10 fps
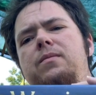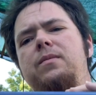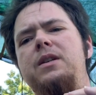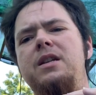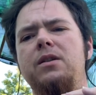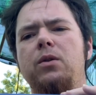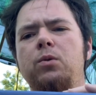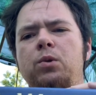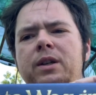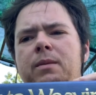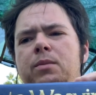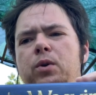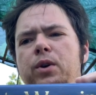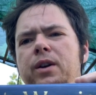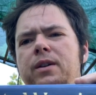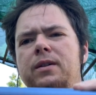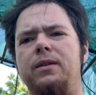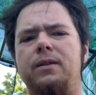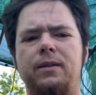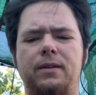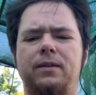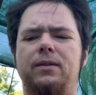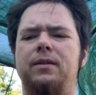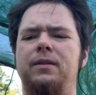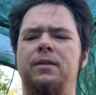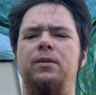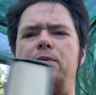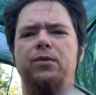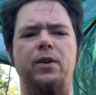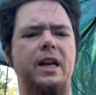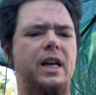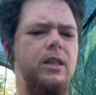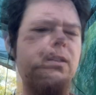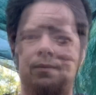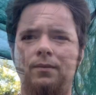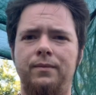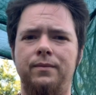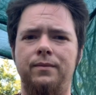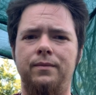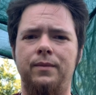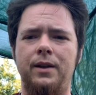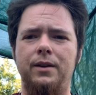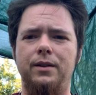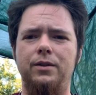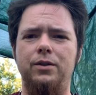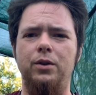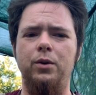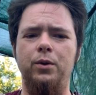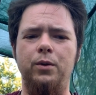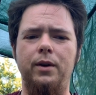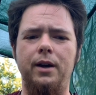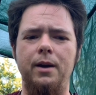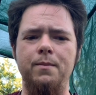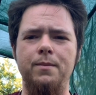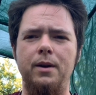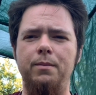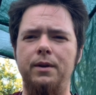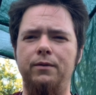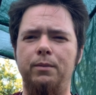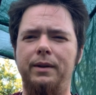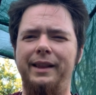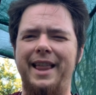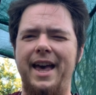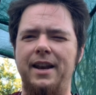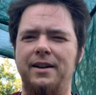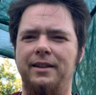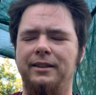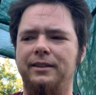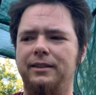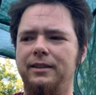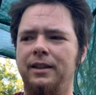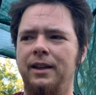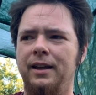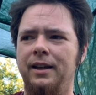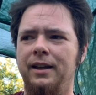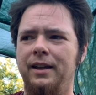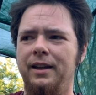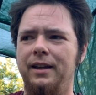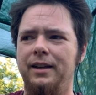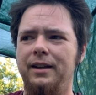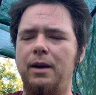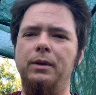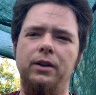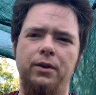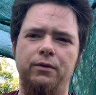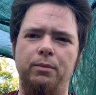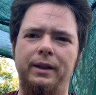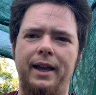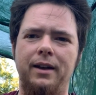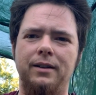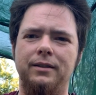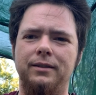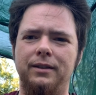Ye oldie book. Very nice. So, I'm a bit of a planner. I'm a lot of a planner.